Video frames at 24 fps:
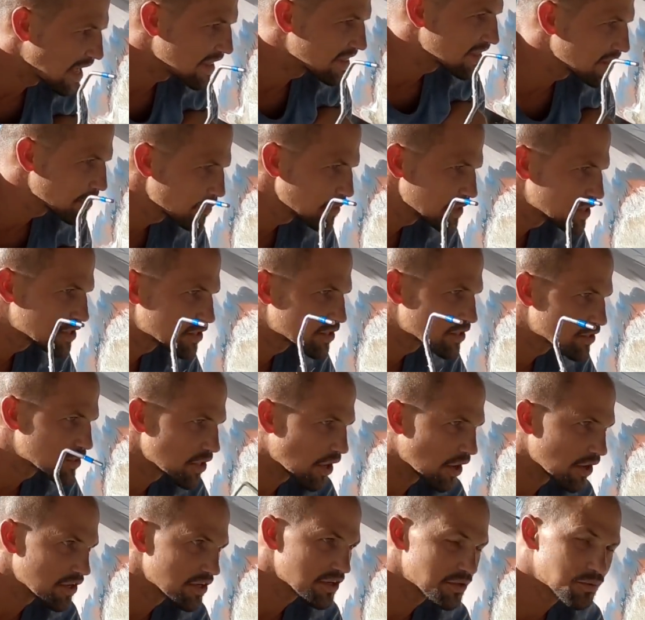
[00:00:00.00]
I think we
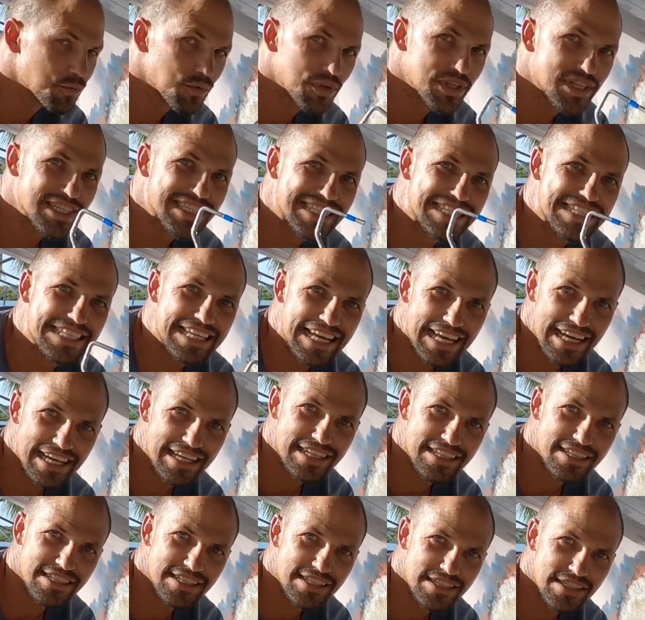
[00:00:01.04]
started with
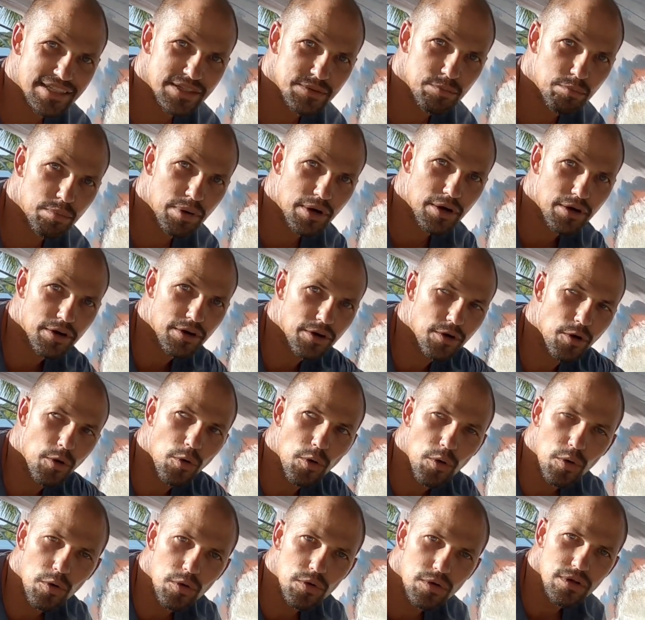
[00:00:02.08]
6 per
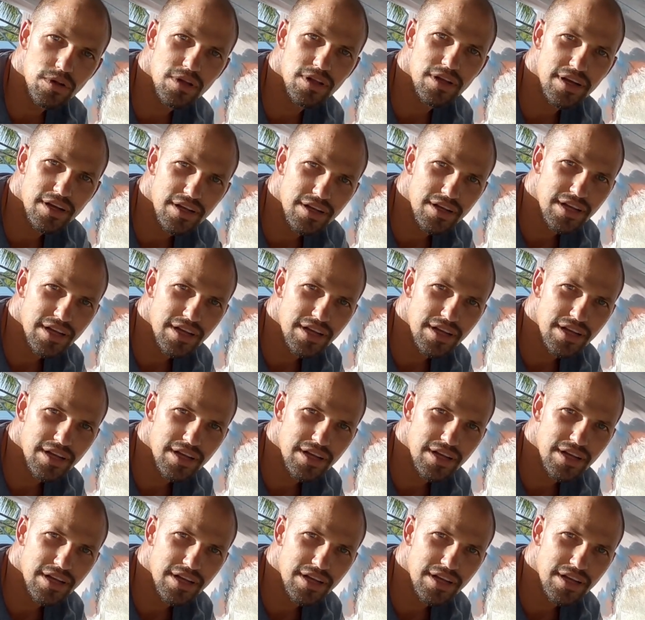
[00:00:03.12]
hole,